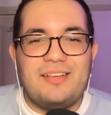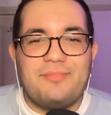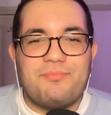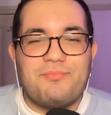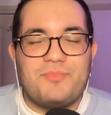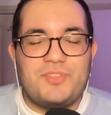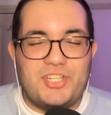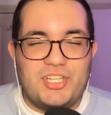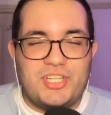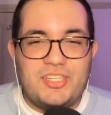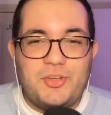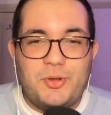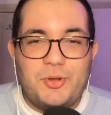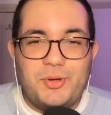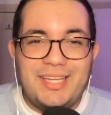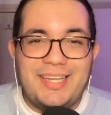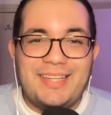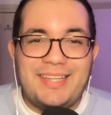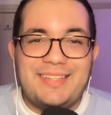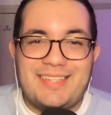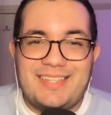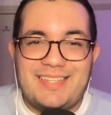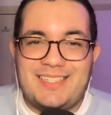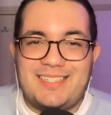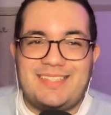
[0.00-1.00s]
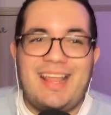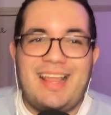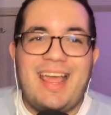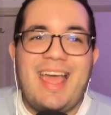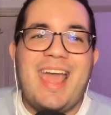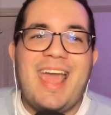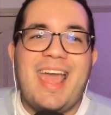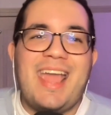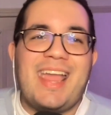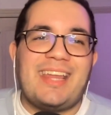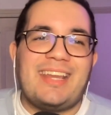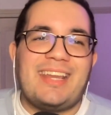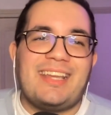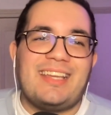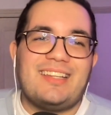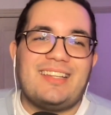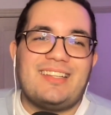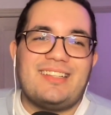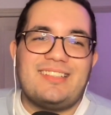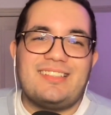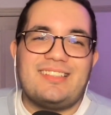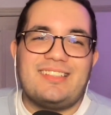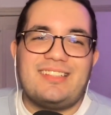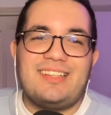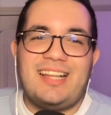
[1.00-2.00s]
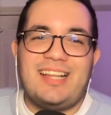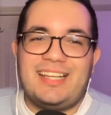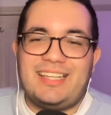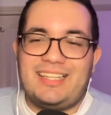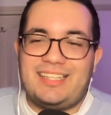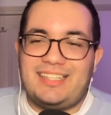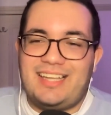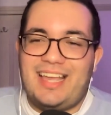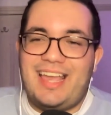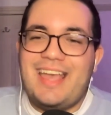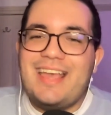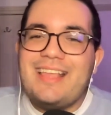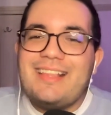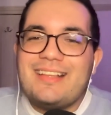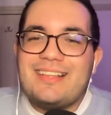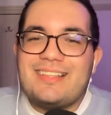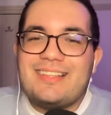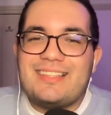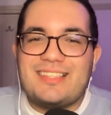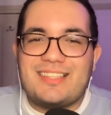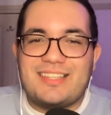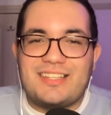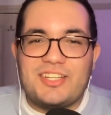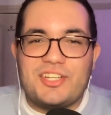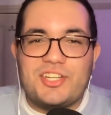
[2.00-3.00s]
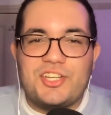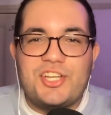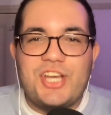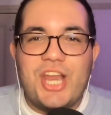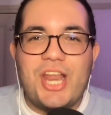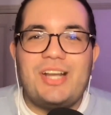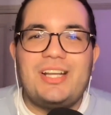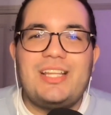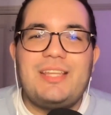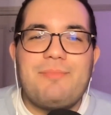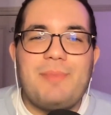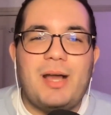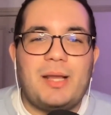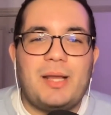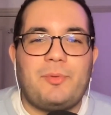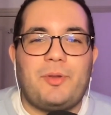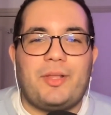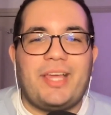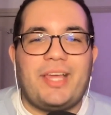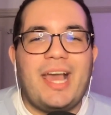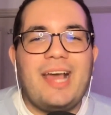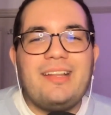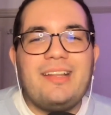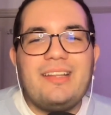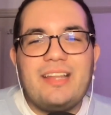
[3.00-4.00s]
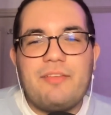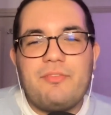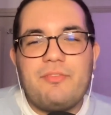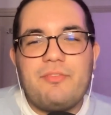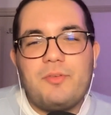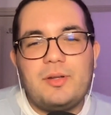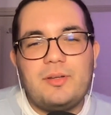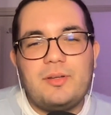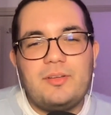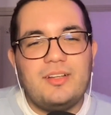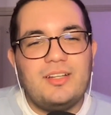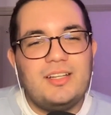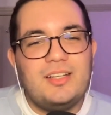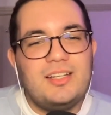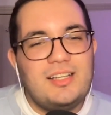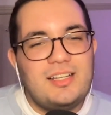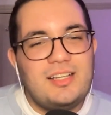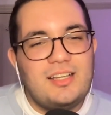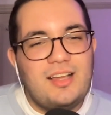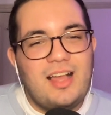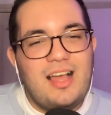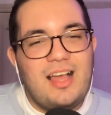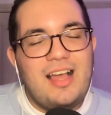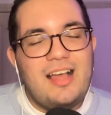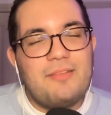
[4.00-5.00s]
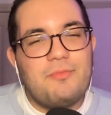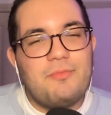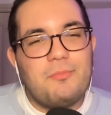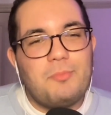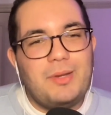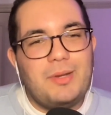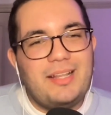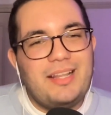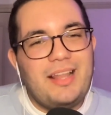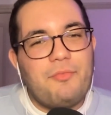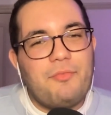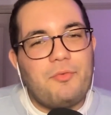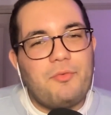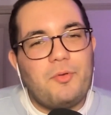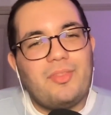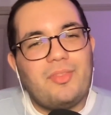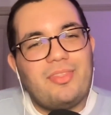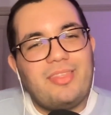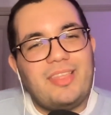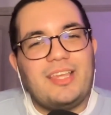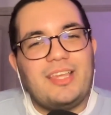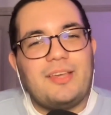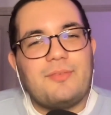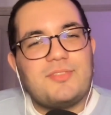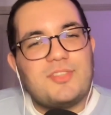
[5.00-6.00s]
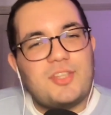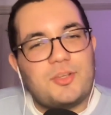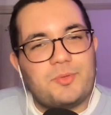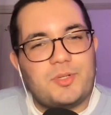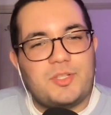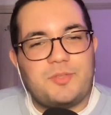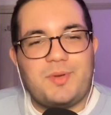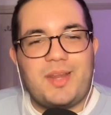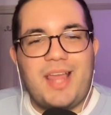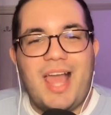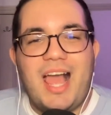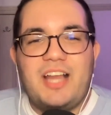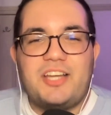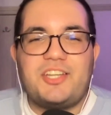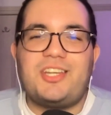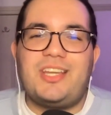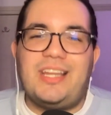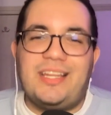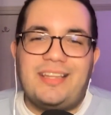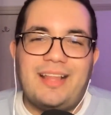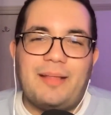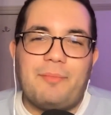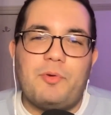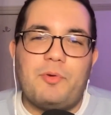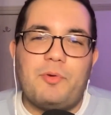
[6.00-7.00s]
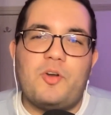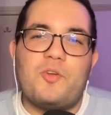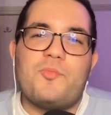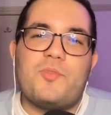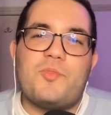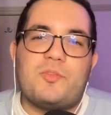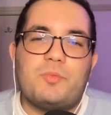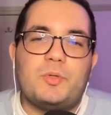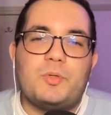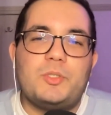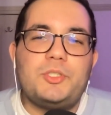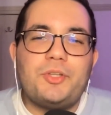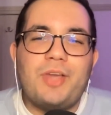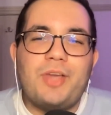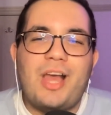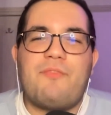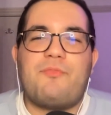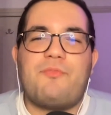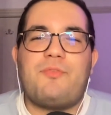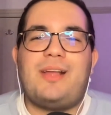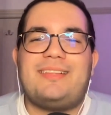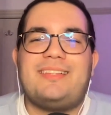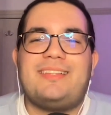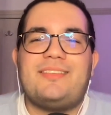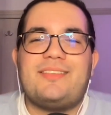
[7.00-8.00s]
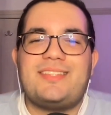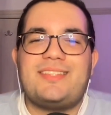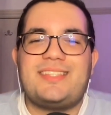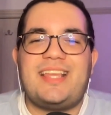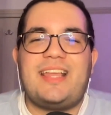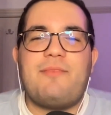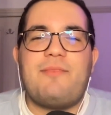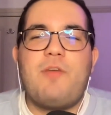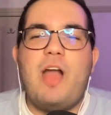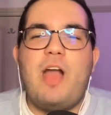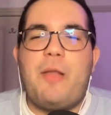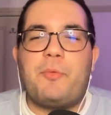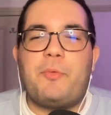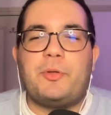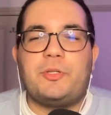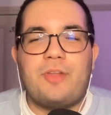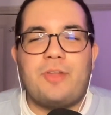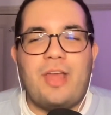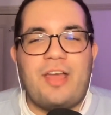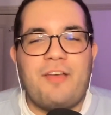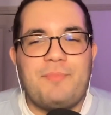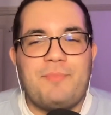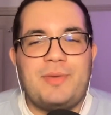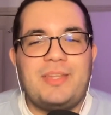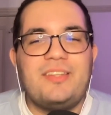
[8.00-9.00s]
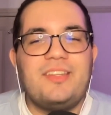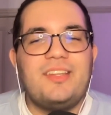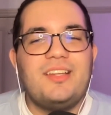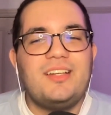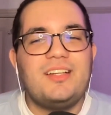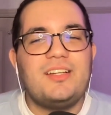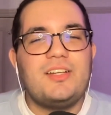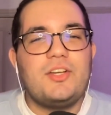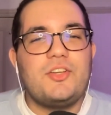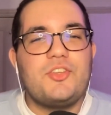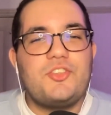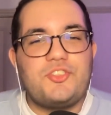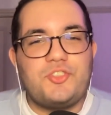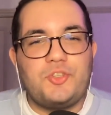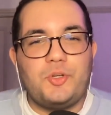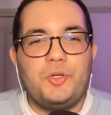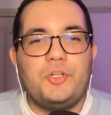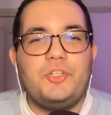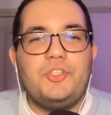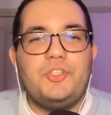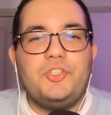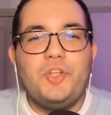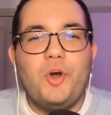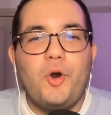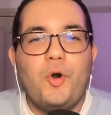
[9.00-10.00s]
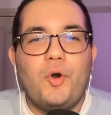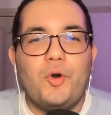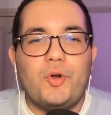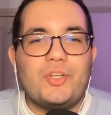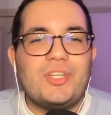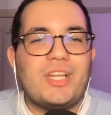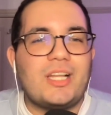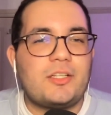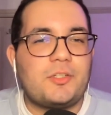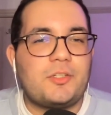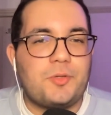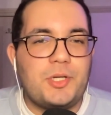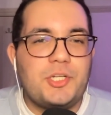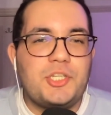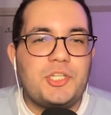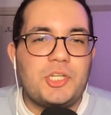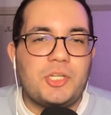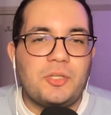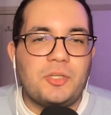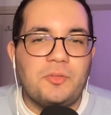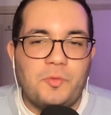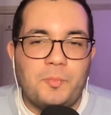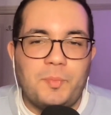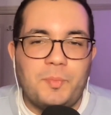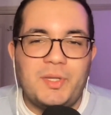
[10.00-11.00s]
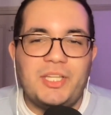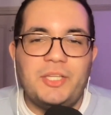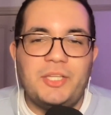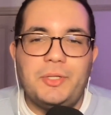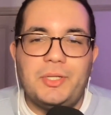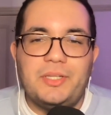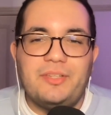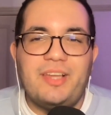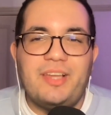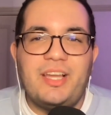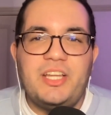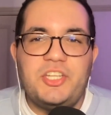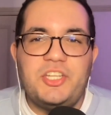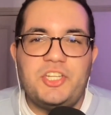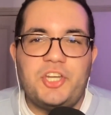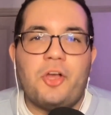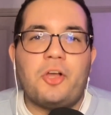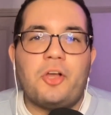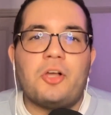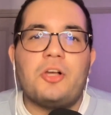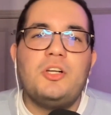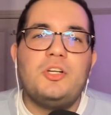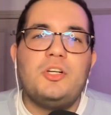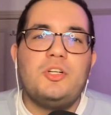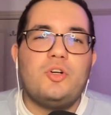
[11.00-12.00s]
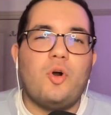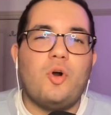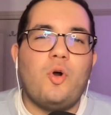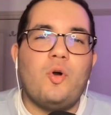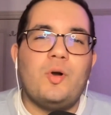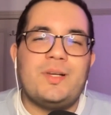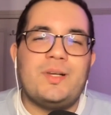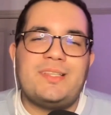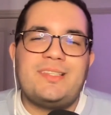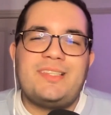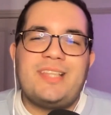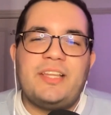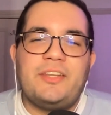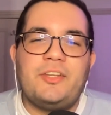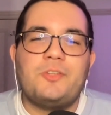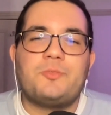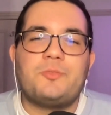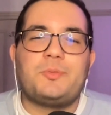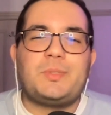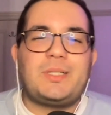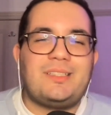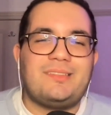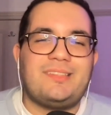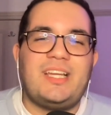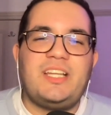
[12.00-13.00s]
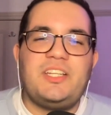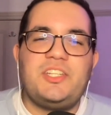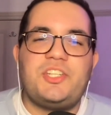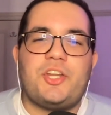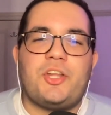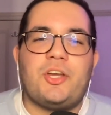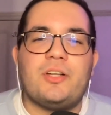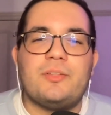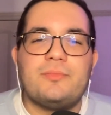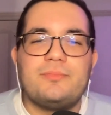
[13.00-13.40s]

She's calling it disdain. Like, it is genuinely mind-blowing. How did everyone... what did everyone think of Cirie's reaction in that moment? Would you have reacted the same way? Would you have been so annoyed at Christian for putting you in danger? Or is there no real danger?